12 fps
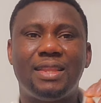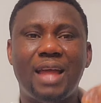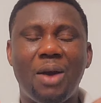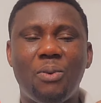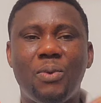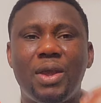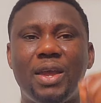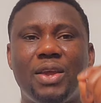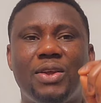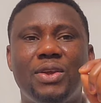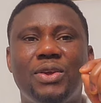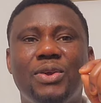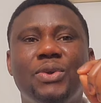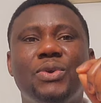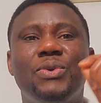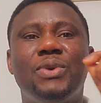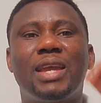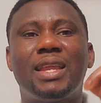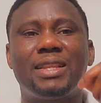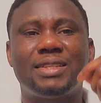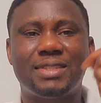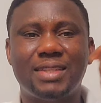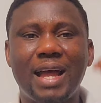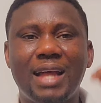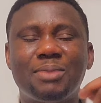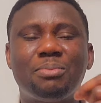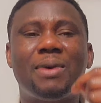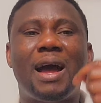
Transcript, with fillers: That way you can start